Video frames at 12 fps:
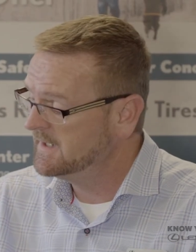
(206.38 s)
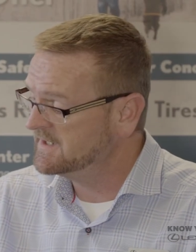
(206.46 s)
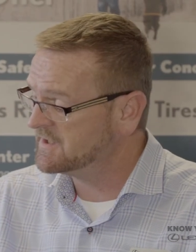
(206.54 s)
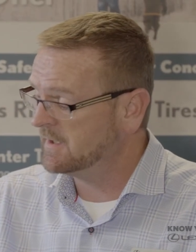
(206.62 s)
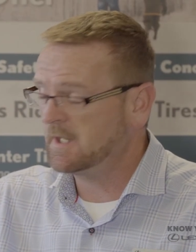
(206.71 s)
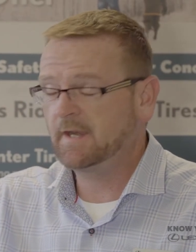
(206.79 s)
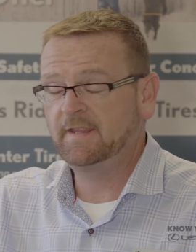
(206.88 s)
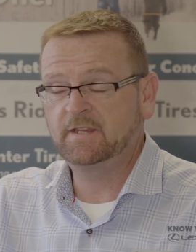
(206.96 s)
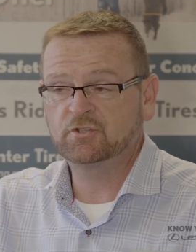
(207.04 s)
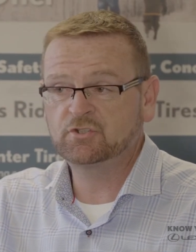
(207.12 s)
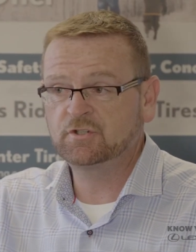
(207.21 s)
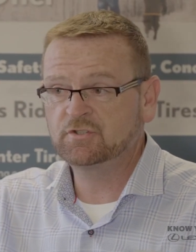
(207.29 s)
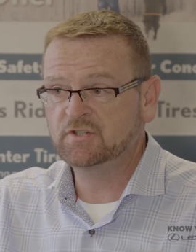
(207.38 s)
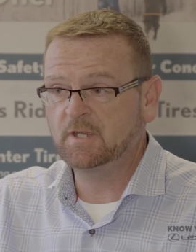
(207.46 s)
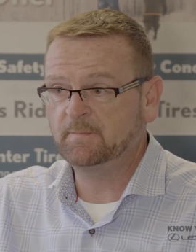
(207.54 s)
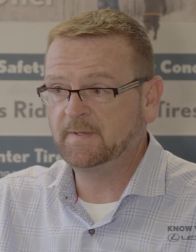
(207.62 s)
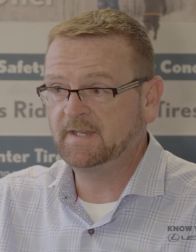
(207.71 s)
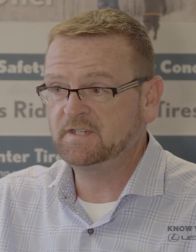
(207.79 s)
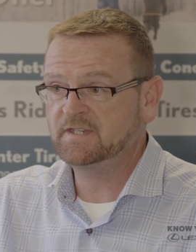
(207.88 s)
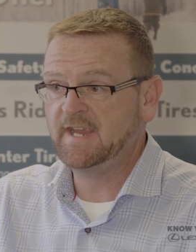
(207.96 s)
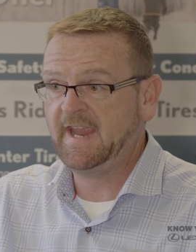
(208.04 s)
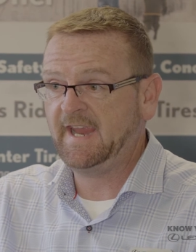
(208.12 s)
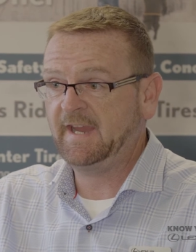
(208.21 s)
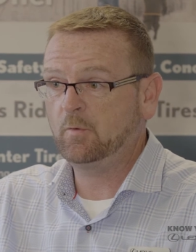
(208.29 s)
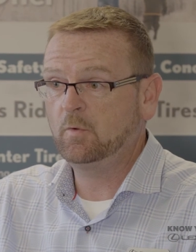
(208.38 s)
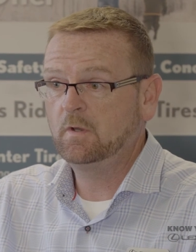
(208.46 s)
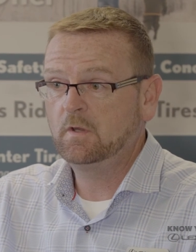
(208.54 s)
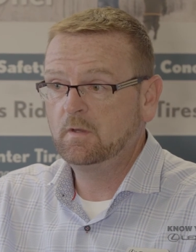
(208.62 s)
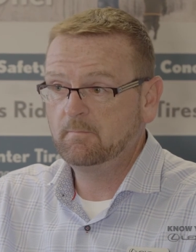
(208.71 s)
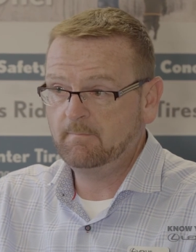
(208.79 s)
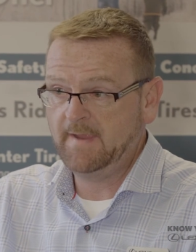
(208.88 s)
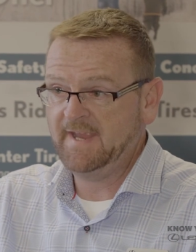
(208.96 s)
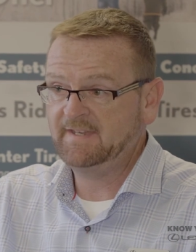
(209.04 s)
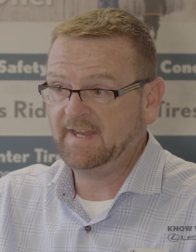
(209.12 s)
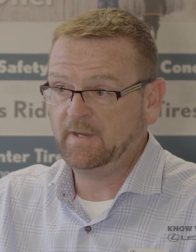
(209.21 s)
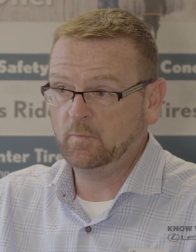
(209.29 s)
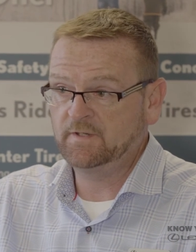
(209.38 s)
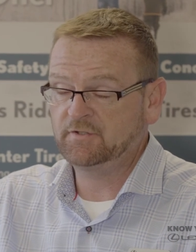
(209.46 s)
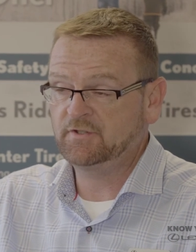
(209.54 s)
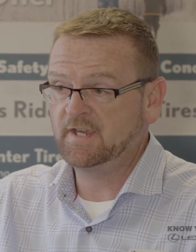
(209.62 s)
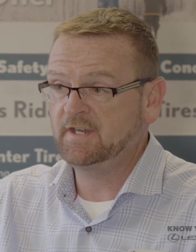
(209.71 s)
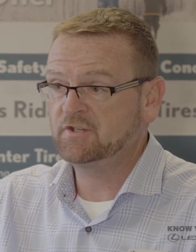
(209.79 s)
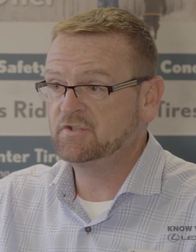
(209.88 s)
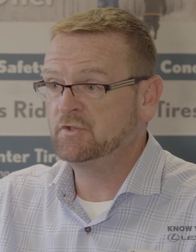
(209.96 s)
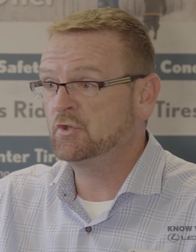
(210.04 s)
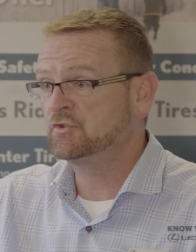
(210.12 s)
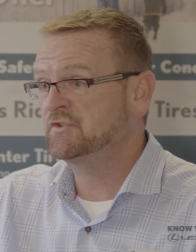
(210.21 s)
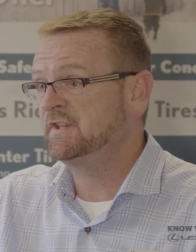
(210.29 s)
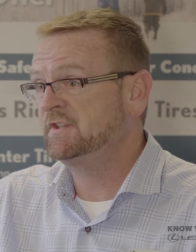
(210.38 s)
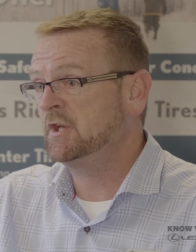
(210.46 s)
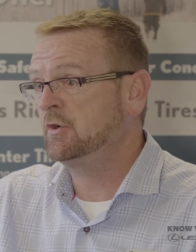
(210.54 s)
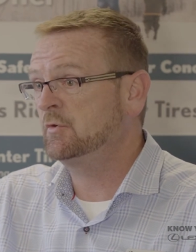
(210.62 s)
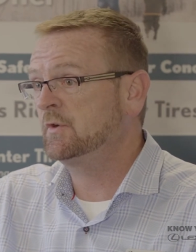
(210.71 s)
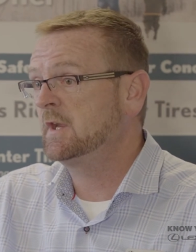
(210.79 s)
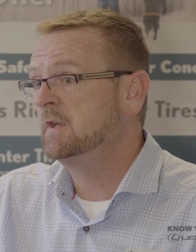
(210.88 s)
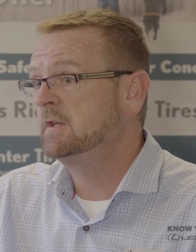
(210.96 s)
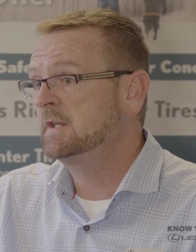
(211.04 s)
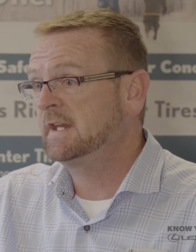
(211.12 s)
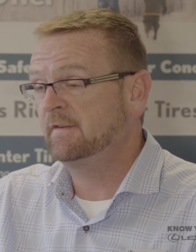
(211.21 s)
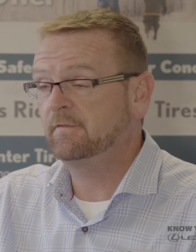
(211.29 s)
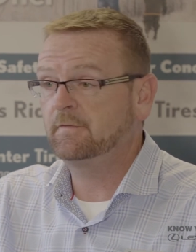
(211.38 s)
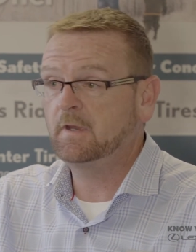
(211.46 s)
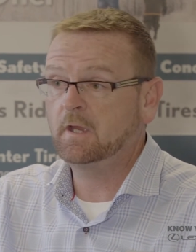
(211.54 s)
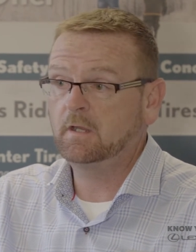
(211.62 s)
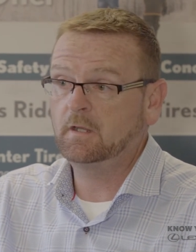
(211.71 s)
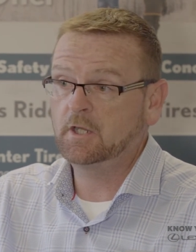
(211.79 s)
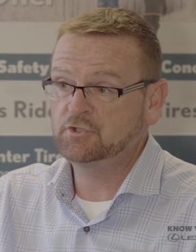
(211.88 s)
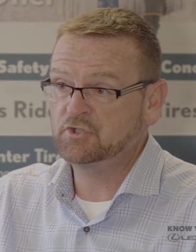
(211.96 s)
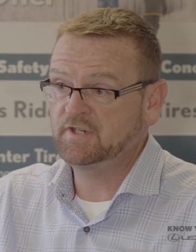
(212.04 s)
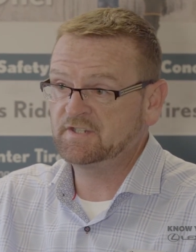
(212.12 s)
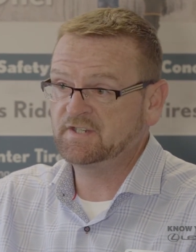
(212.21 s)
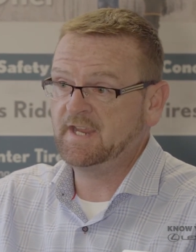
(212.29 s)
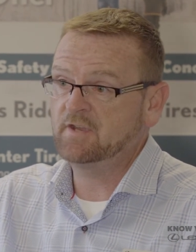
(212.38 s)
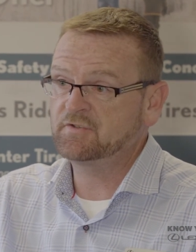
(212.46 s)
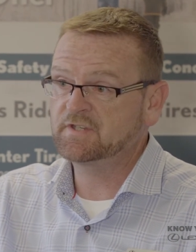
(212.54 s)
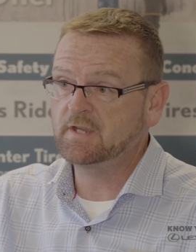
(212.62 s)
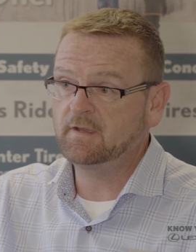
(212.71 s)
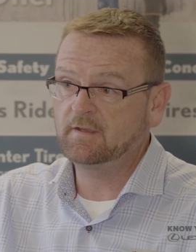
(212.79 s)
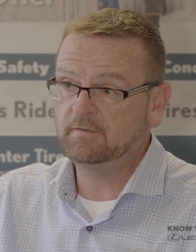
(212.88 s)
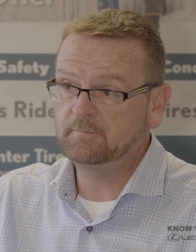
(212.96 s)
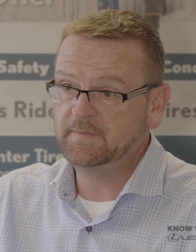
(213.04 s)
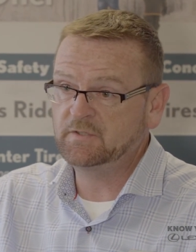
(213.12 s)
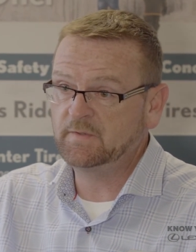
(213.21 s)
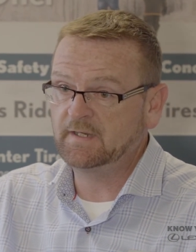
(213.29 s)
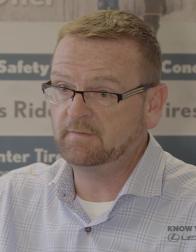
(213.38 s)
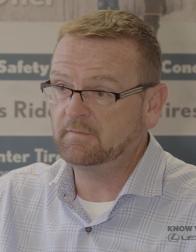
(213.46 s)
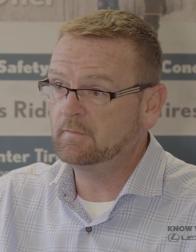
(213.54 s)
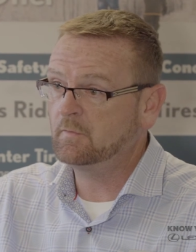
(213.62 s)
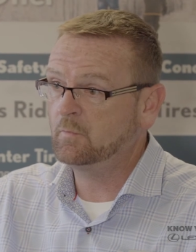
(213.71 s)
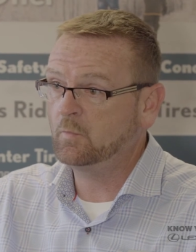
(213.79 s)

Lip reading: is a lot of the insurance companies mandate winter tires, and those that don't give larger discounts between